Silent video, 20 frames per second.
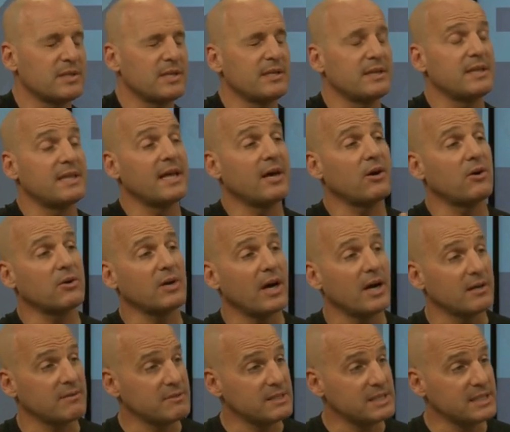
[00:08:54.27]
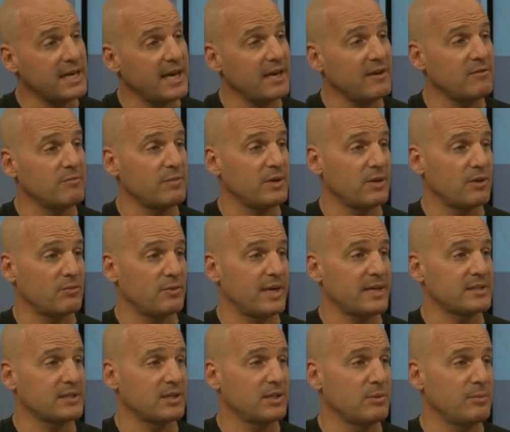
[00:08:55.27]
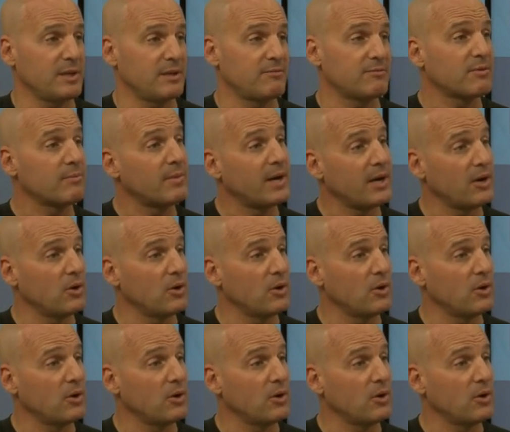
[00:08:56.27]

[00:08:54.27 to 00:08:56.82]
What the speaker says: then they'll kind of save me or rescue me from my